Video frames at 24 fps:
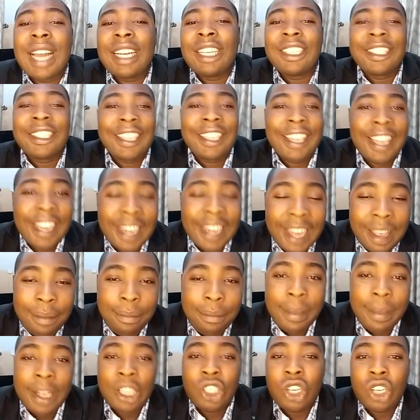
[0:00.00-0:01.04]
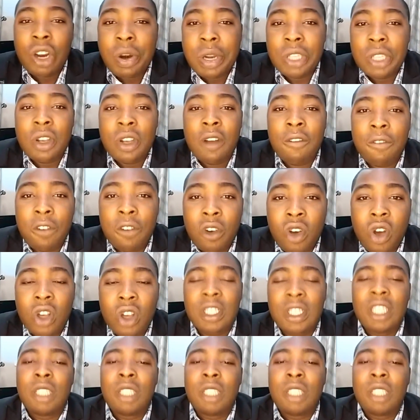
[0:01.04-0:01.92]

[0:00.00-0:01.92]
is killing majority of us,